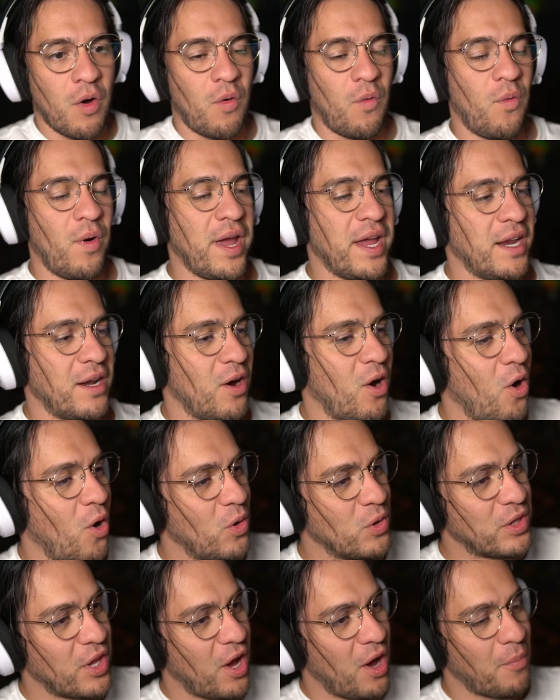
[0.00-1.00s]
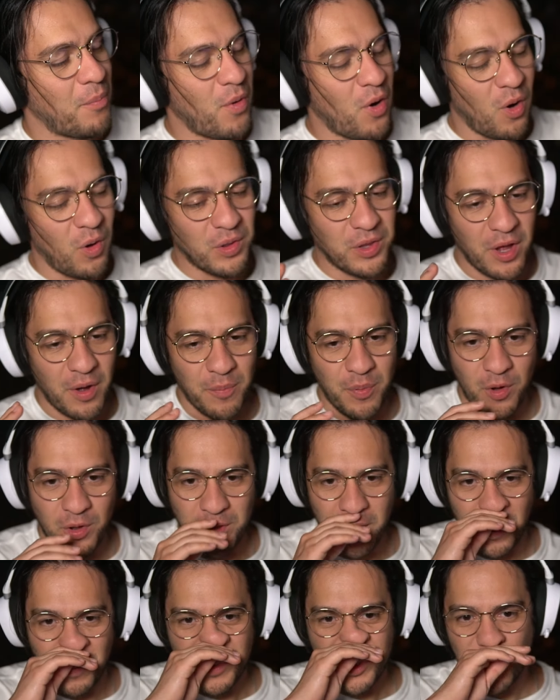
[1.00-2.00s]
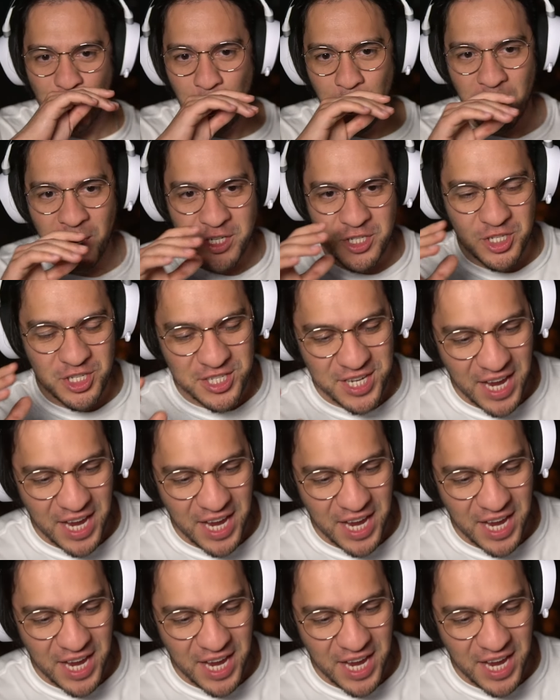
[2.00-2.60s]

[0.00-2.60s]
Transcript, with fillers: Wait, hold up, hold up, hold up. Too much is